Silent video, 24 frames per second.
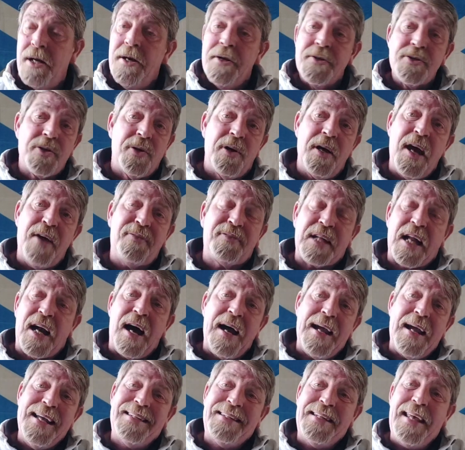So, after
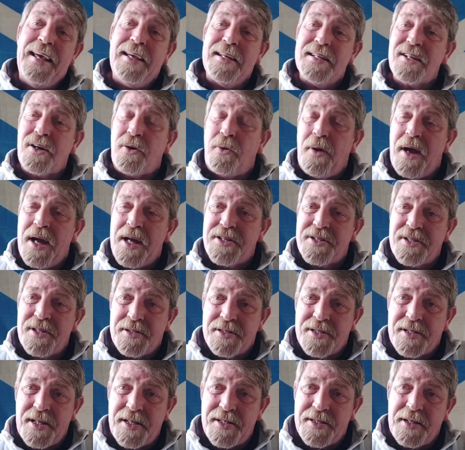that, he takes
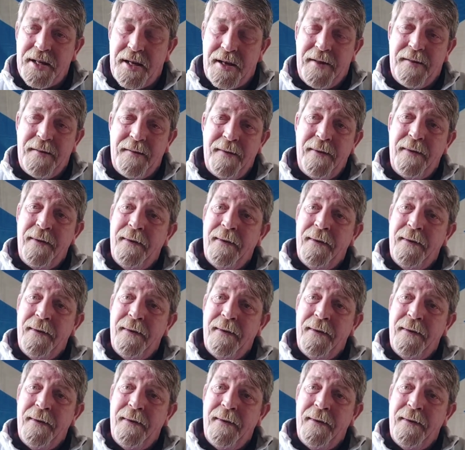questions, doesn't he?